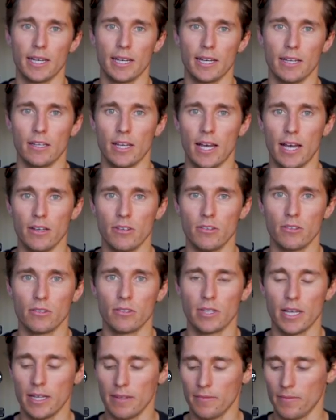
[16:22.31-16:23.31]
And how you
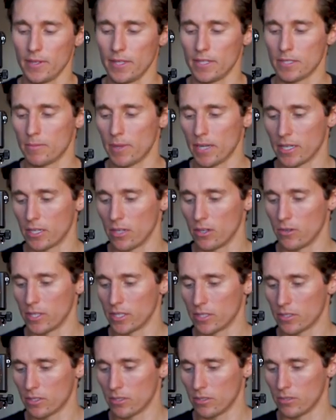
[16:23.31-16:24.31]
do that is by
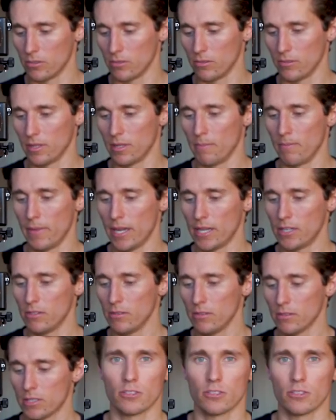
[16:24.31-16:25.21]
going to the menu.